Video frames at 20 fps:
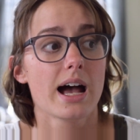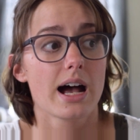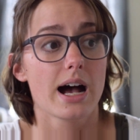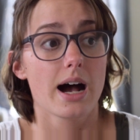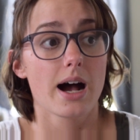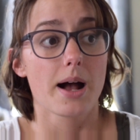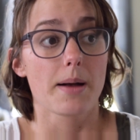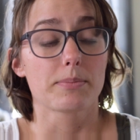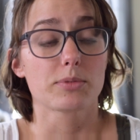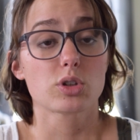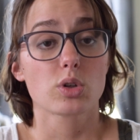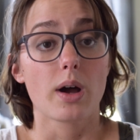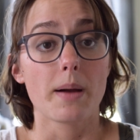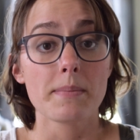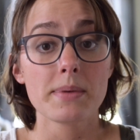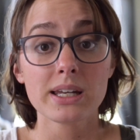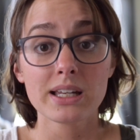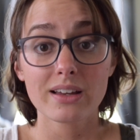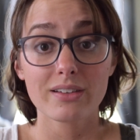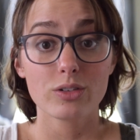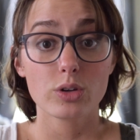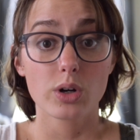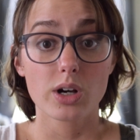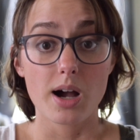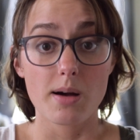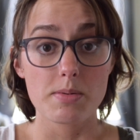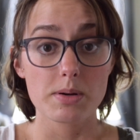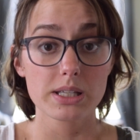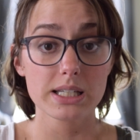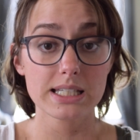So I'm going to give you a
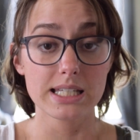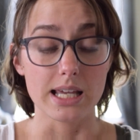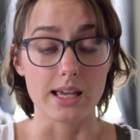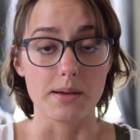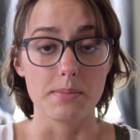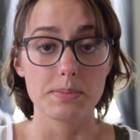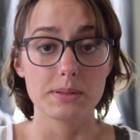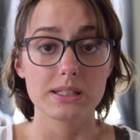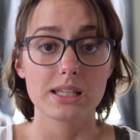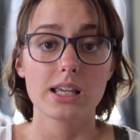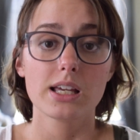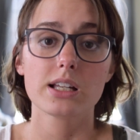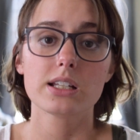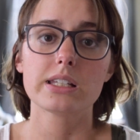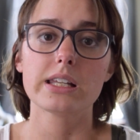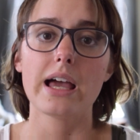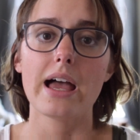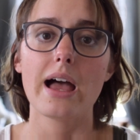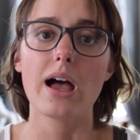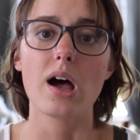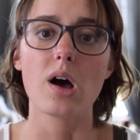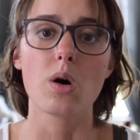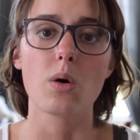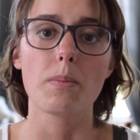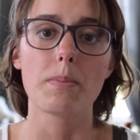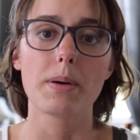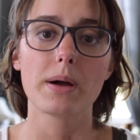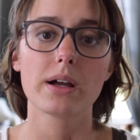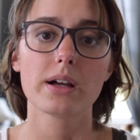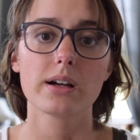couple of tips to
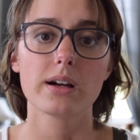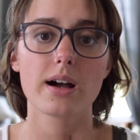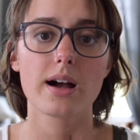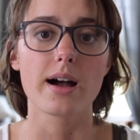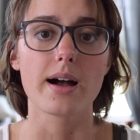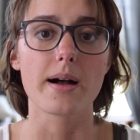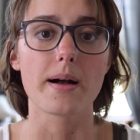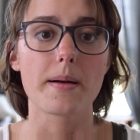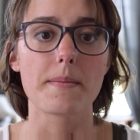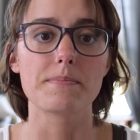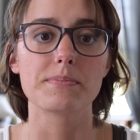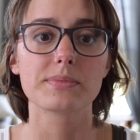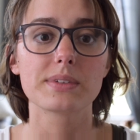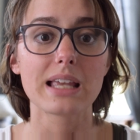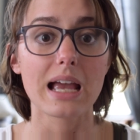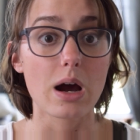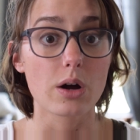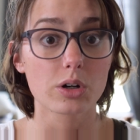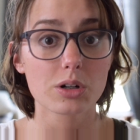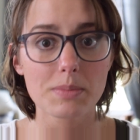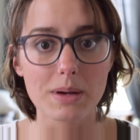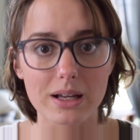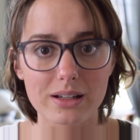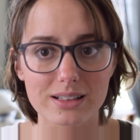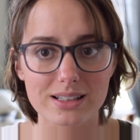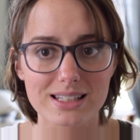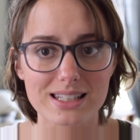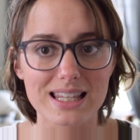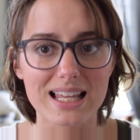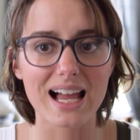help
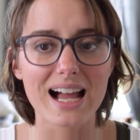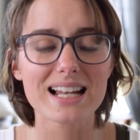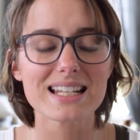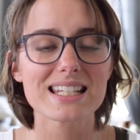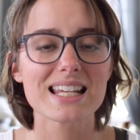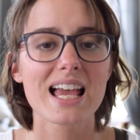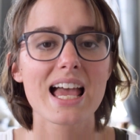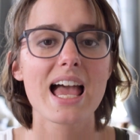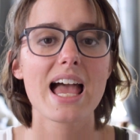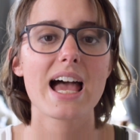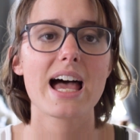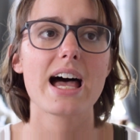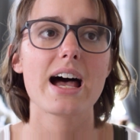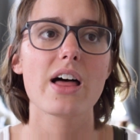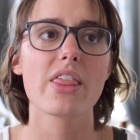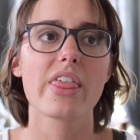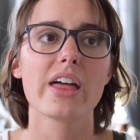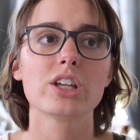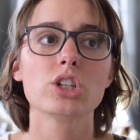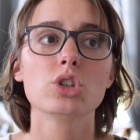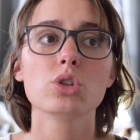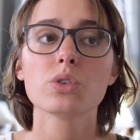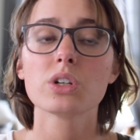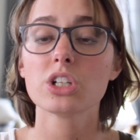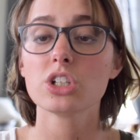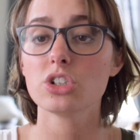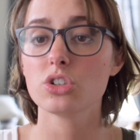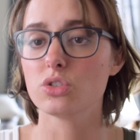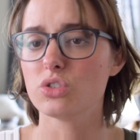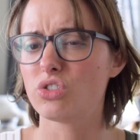counterbalance that you
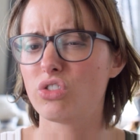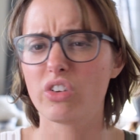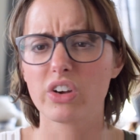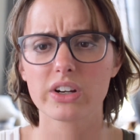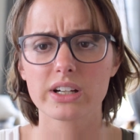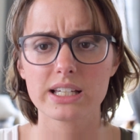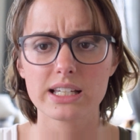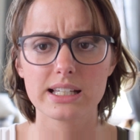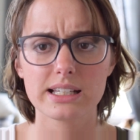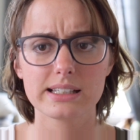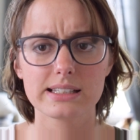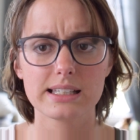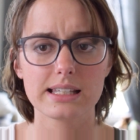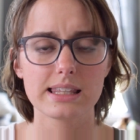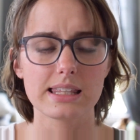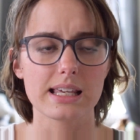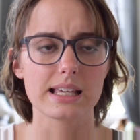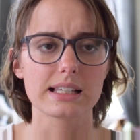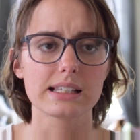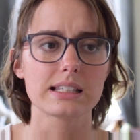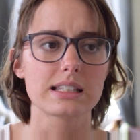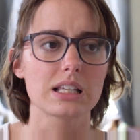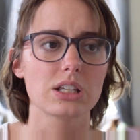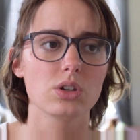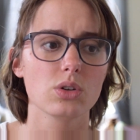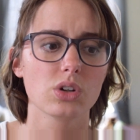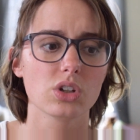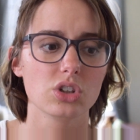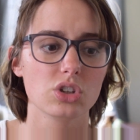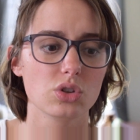can use, very easy things that
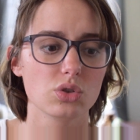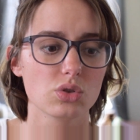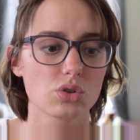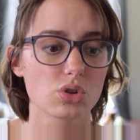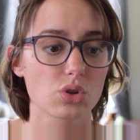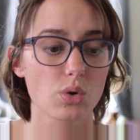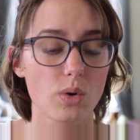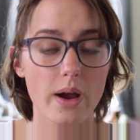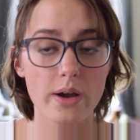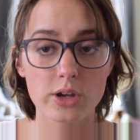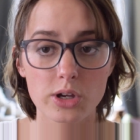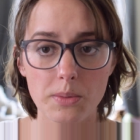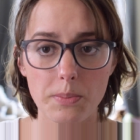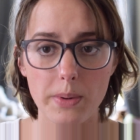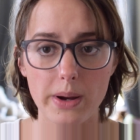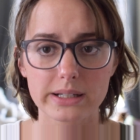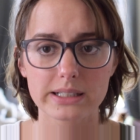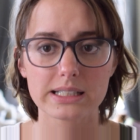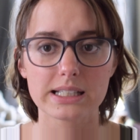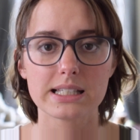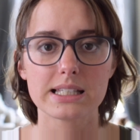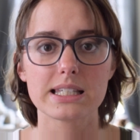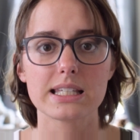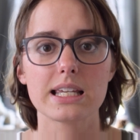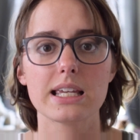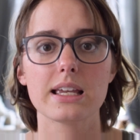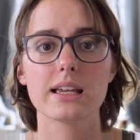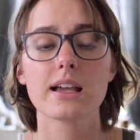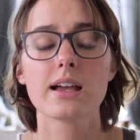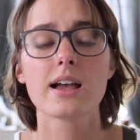you can use throughout your
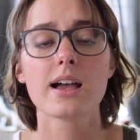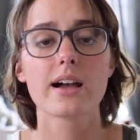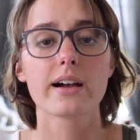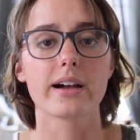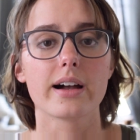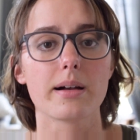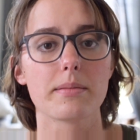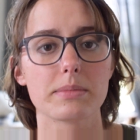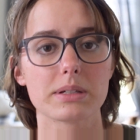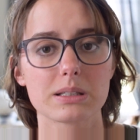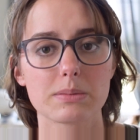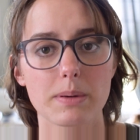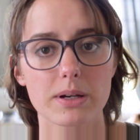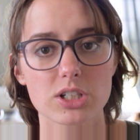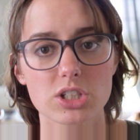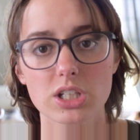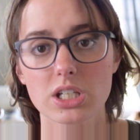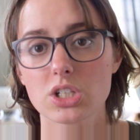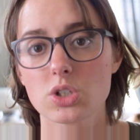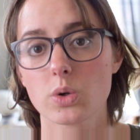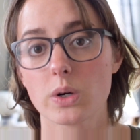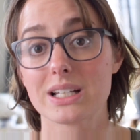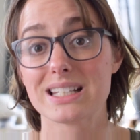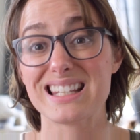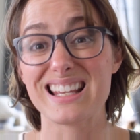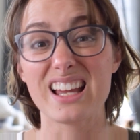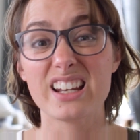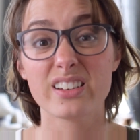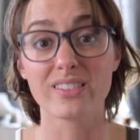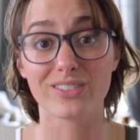pregnancy, especially towards
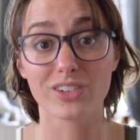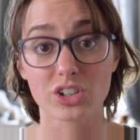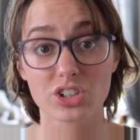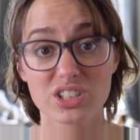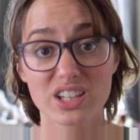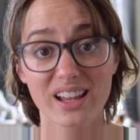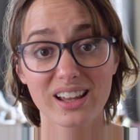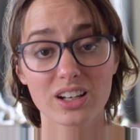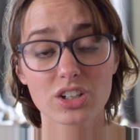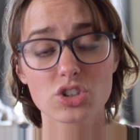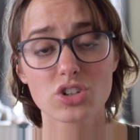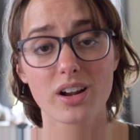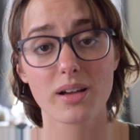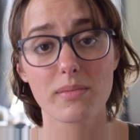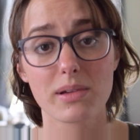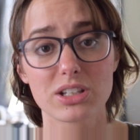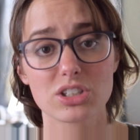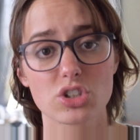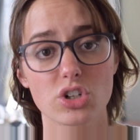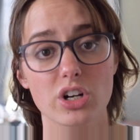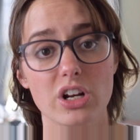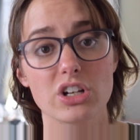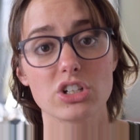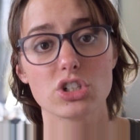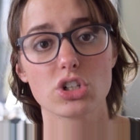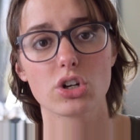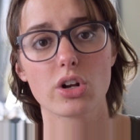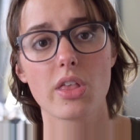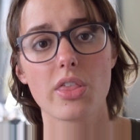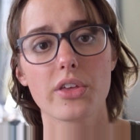the end of your second trimester and
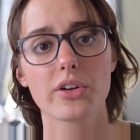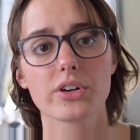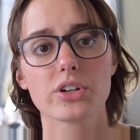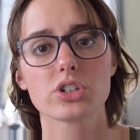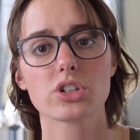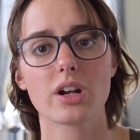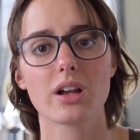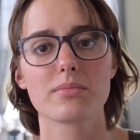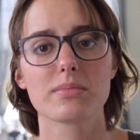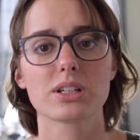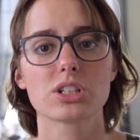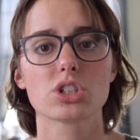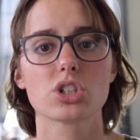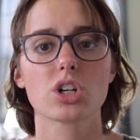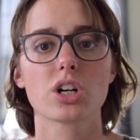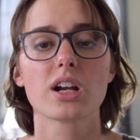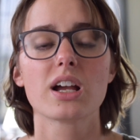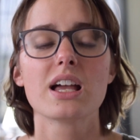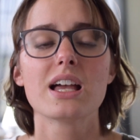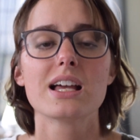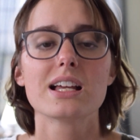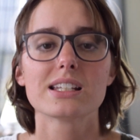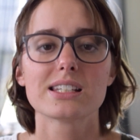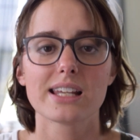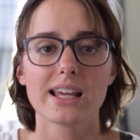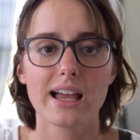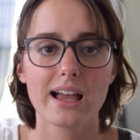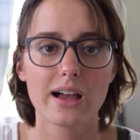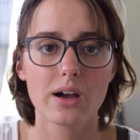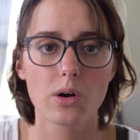into your third trimester,
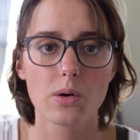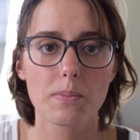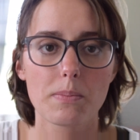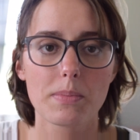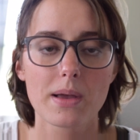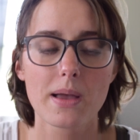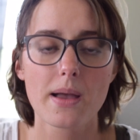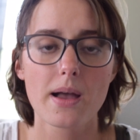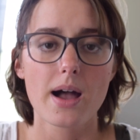to help